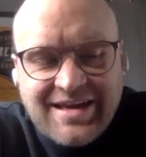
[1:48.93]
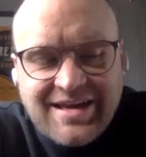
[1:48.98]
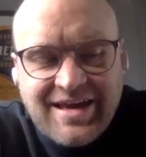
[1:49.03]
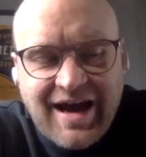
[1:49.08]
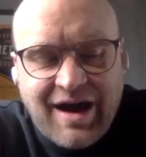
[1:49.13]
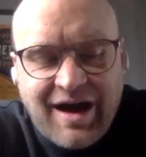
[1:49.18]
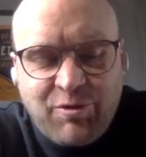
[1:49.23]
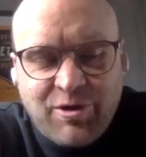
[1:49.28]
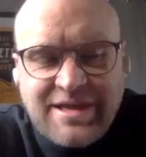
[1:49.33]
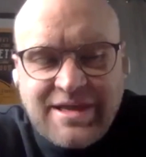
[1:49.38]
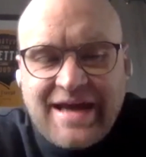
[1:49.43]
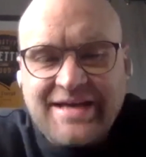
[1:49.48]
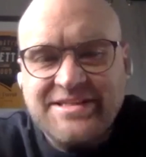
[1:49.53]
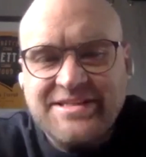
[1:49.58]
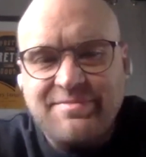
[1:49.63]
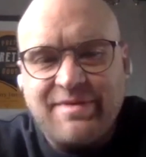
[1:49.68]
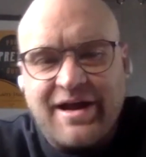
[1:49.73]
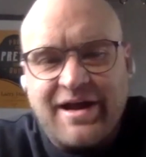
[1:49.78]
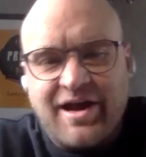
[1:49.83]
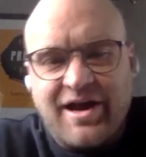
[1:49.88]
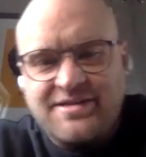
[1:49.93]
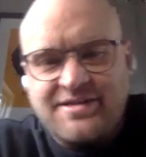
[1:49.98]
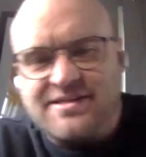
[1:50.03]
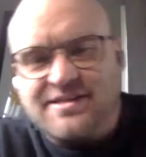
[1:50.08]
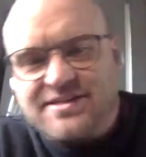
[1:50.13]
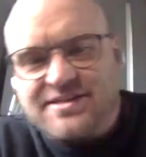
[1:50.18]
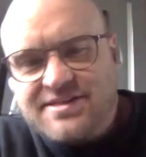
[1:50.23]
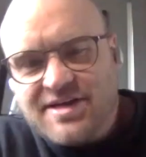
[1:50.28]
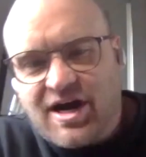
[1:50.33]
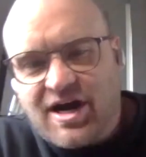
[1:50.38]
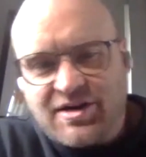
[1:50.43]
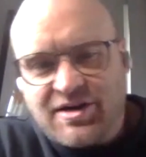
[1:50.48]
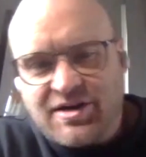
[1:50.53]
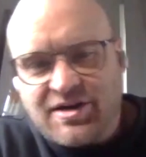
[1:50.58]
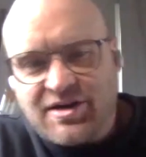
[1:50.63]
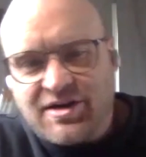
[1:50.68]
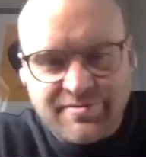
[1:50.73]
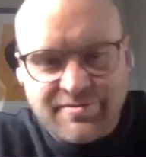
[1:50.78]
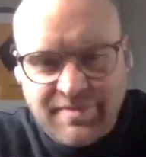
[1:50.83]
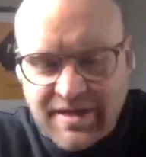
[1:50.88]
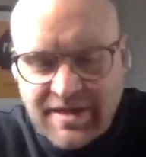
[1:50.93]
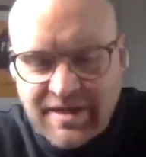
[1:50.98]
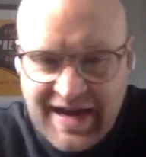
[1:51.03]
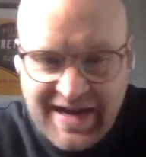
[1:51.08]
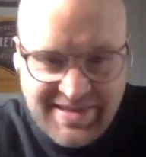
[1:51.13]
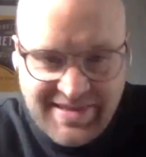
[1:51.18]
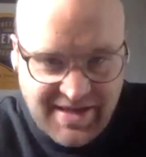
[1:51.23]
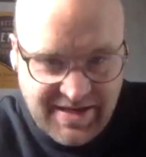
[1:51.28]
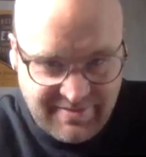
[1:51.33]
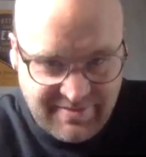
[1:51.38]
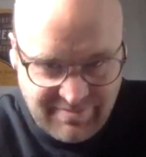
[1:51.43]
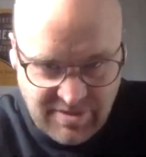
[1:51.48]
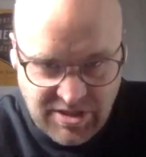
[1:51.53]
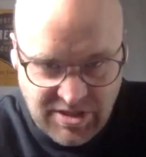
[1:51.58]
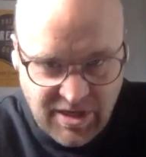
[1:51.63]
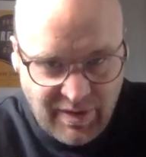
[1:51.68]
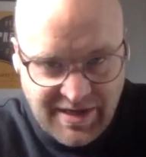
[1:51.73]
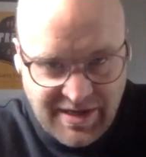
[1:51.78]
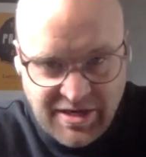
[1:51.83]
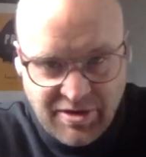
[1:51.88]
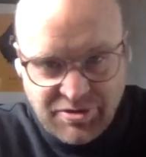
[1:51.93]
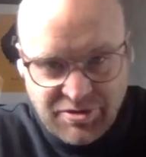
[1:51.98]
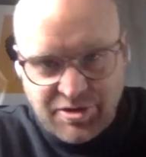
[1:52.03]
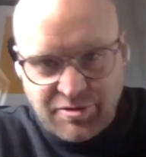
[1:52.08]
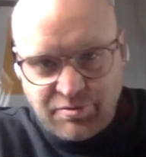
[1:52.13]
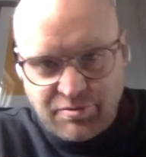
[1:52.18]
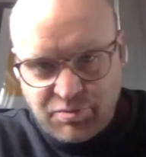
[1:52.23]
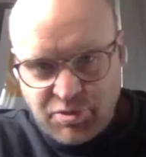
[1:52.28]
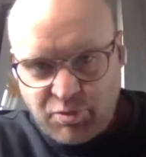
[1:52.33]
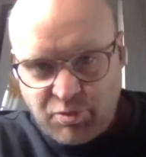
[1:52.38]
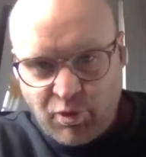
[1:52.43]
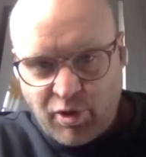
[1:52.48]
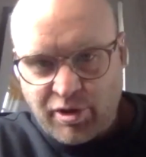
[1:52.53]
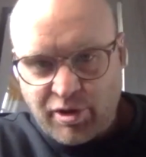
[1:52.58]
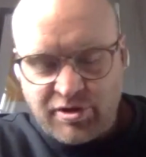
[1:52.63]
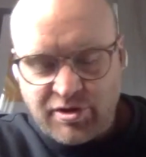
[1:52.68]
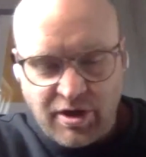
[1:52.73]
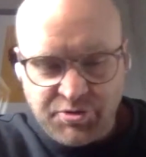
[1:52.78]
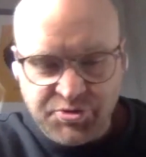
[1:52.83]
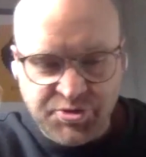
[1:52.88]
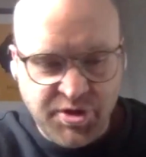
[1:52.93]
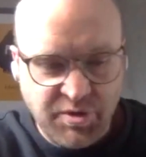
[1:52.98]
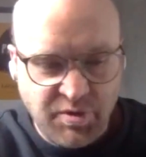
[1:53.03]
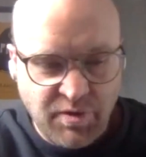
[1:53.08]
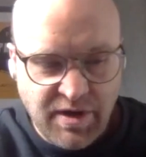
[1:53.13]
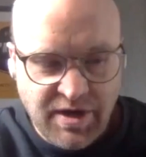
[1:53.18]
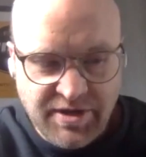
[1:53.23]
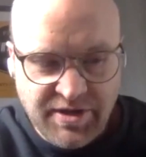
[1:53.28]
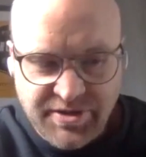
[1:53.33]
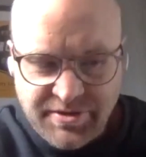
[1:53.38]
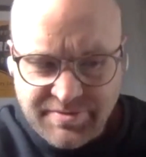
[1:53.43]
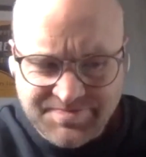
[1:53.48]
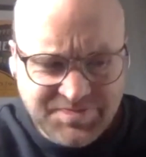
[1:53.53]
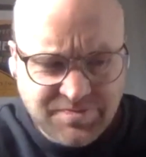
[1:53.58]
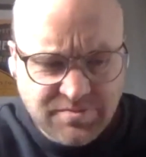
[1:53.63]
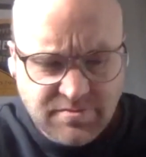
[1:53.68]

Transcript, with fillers: I wanted to ask you about Austin Stogner, a guy that, you know, I know you, you work closely with.